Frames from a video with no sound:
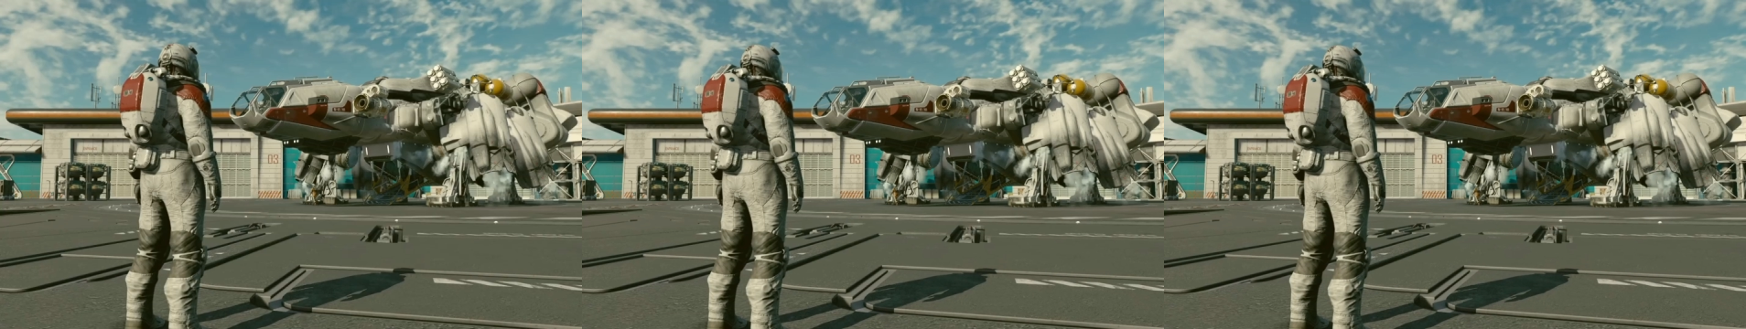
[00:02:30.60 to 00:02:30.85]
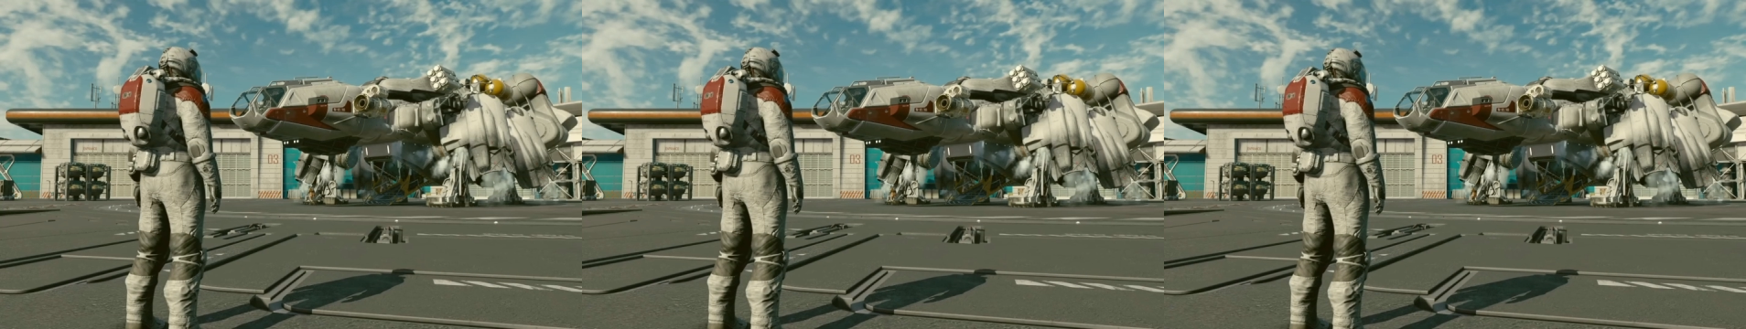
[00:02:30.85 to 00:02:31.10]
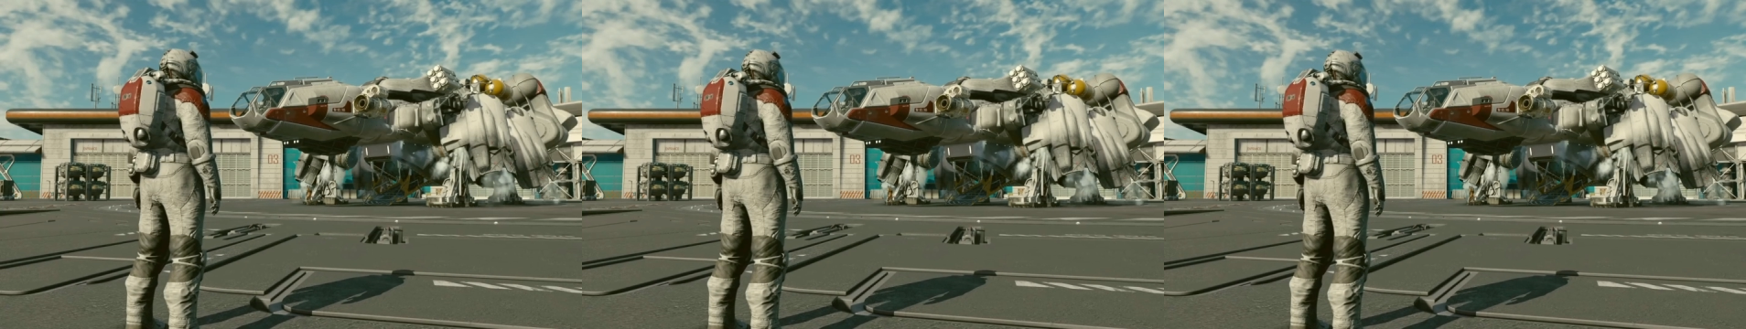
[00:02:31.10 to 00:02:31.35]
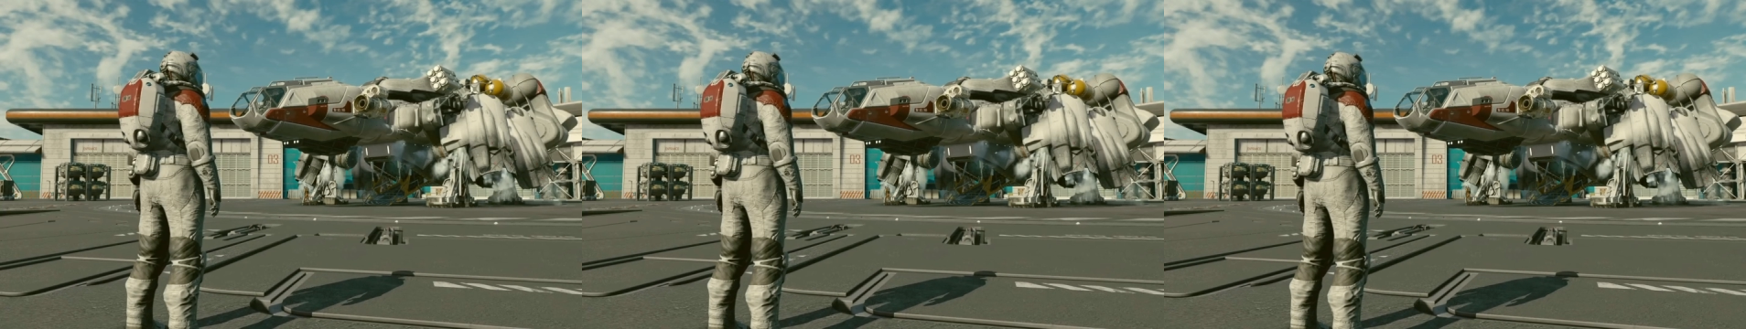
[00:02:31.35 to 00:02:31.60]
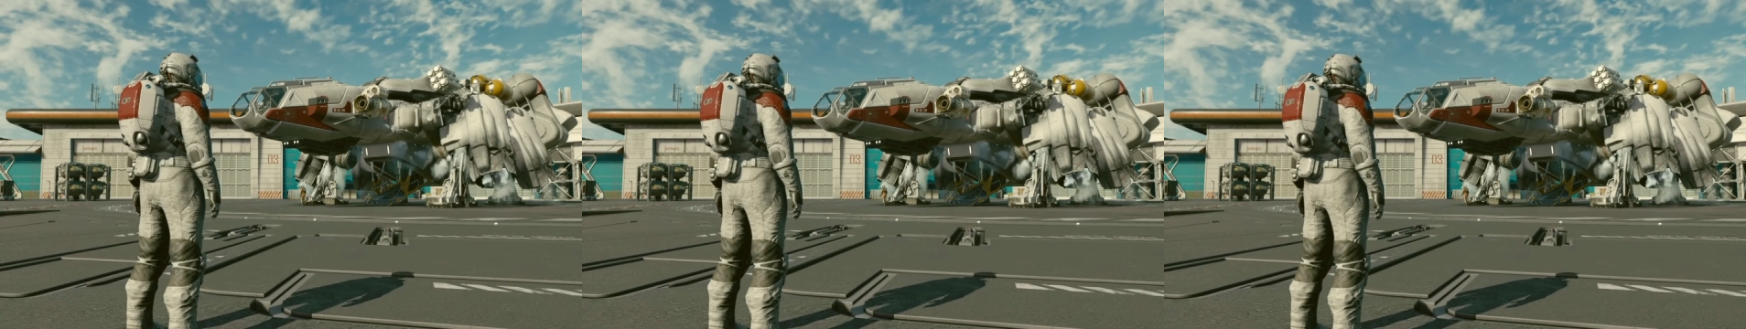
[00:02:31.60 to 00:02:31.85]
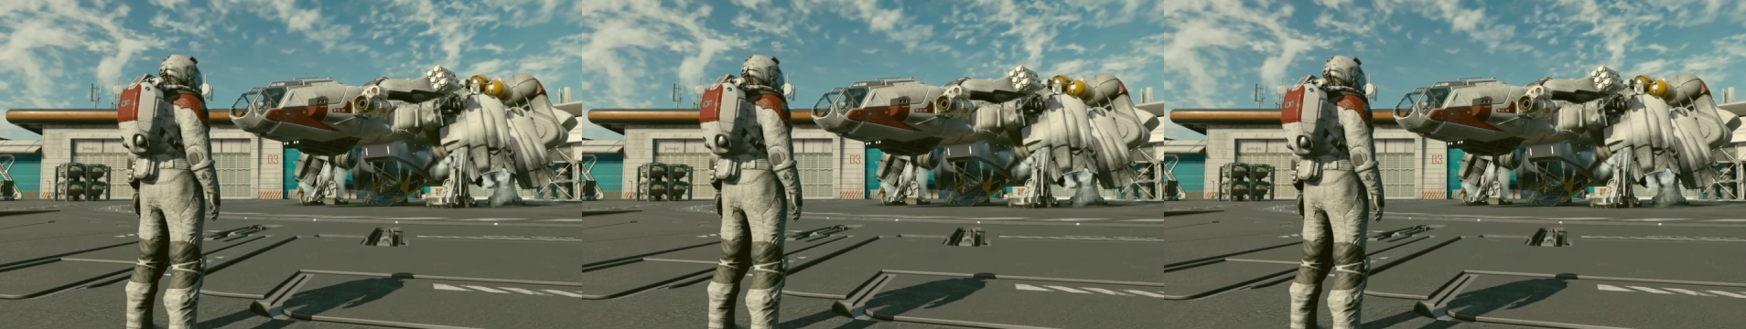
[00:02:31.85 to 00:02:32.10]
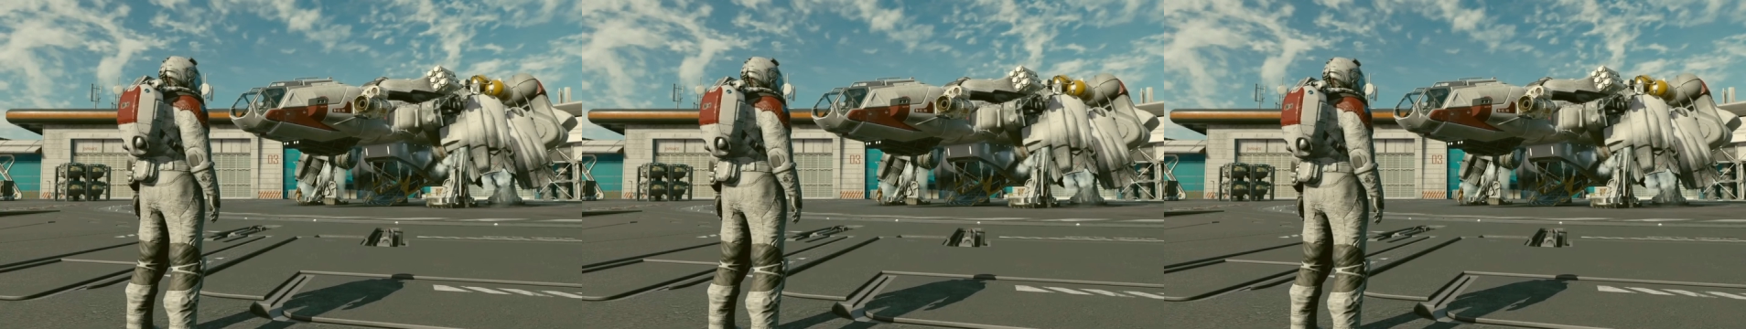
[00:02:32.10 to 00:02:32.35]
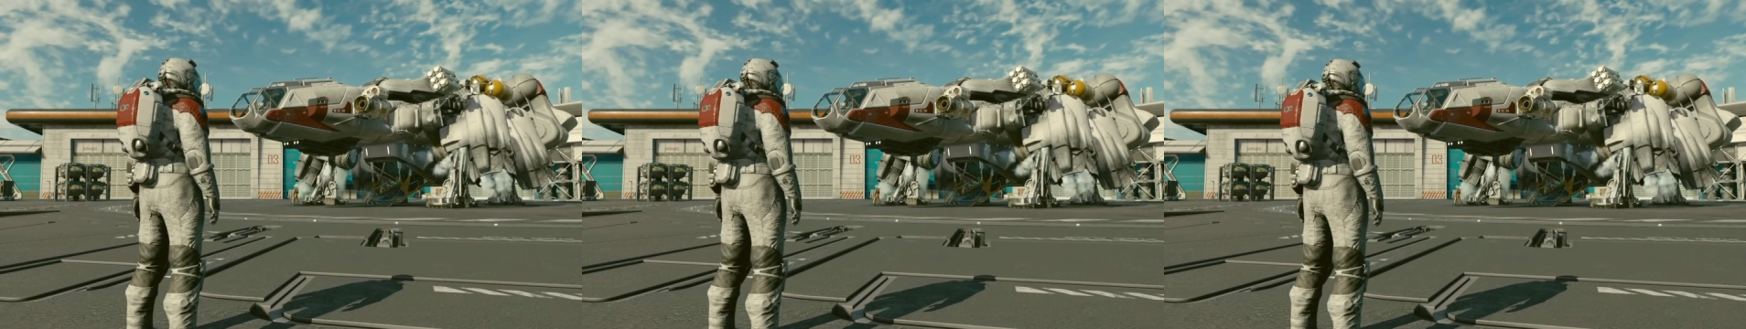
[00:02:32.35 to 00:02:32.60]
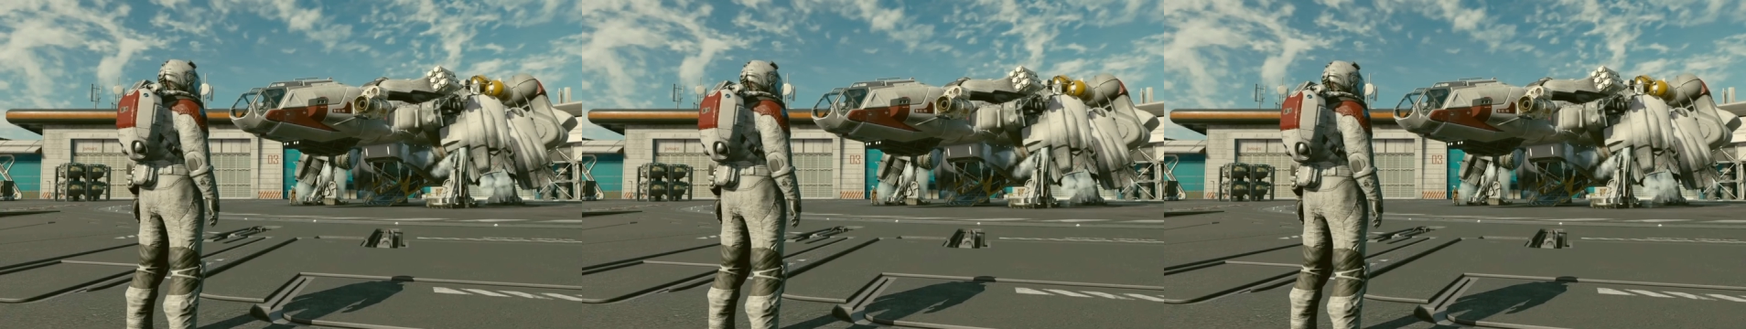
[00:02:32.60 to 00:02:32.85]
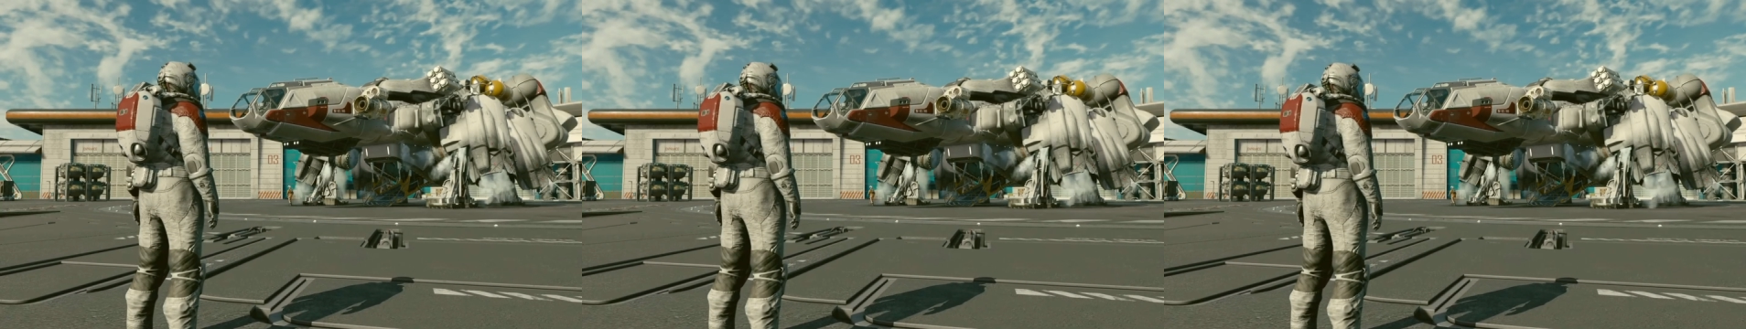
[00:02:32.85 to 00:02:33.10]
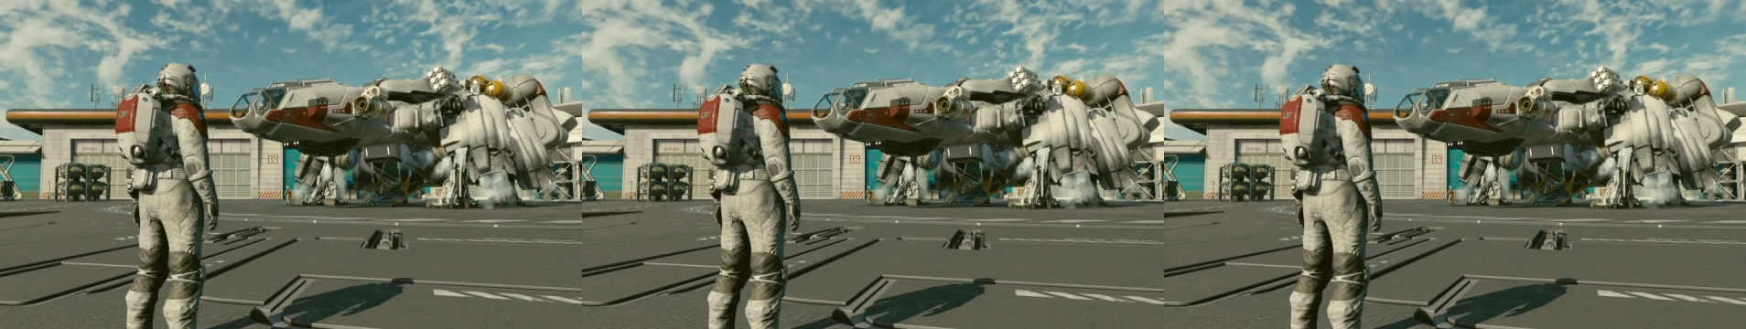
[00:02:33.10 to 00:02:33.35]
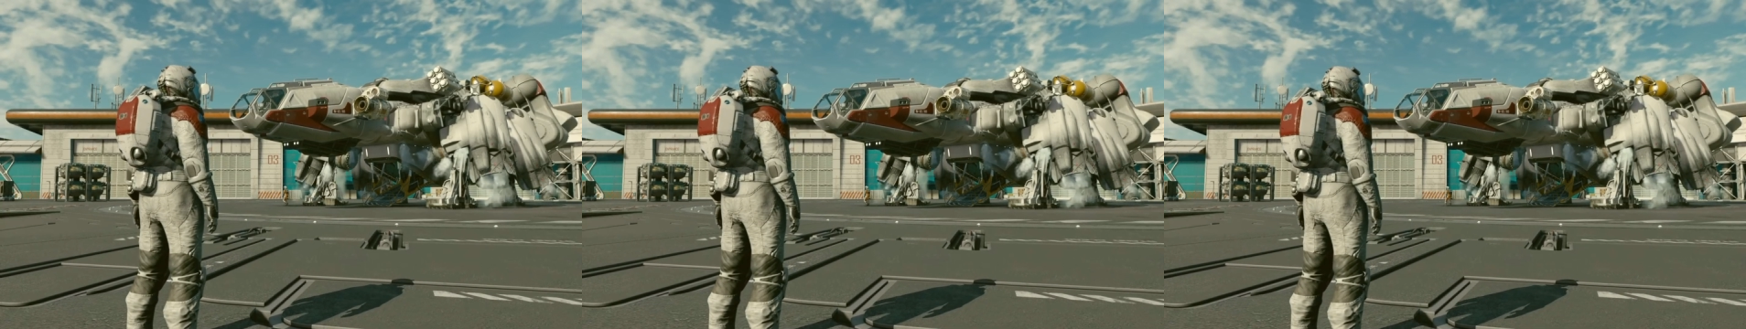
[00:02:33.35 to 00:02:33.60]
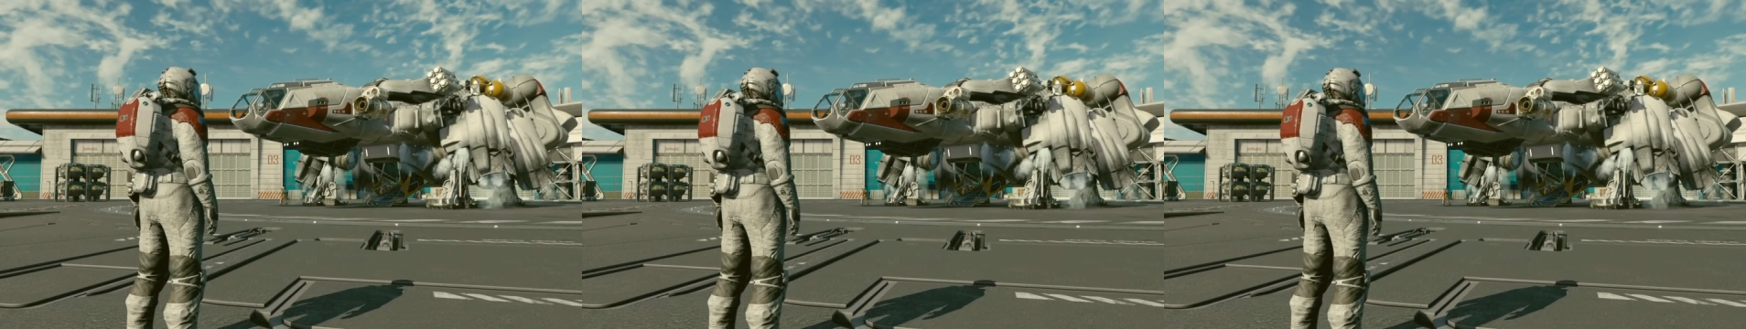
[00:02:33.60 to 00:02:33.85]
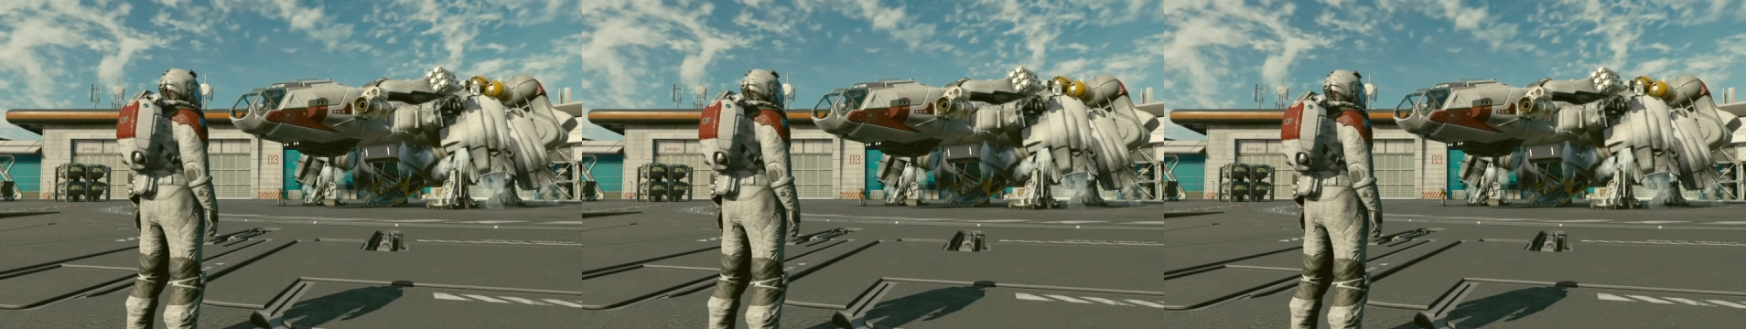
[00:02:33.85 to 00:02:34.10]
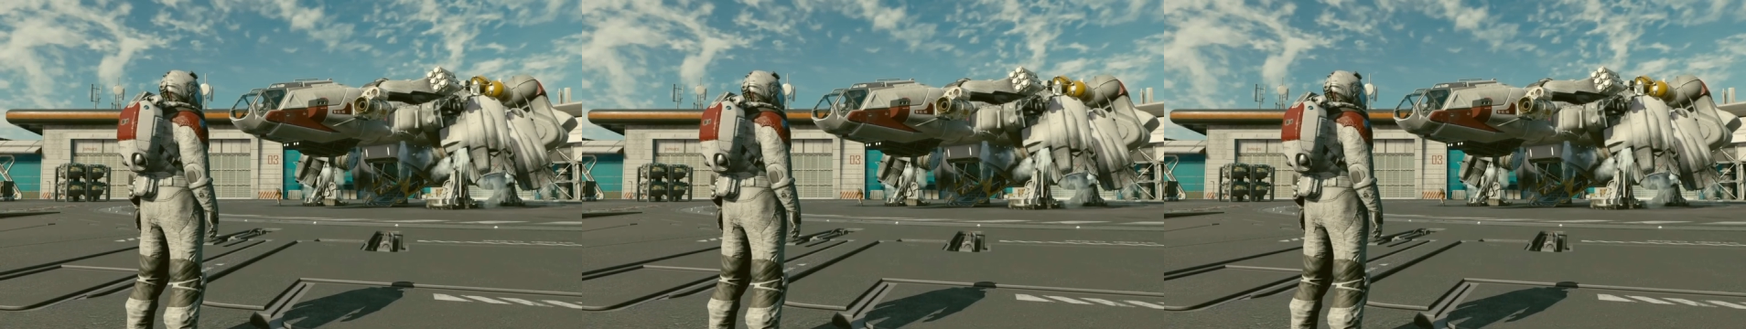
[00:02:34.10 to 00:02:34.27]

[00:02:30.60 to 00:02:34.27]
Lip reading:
[unreadable: no face in view]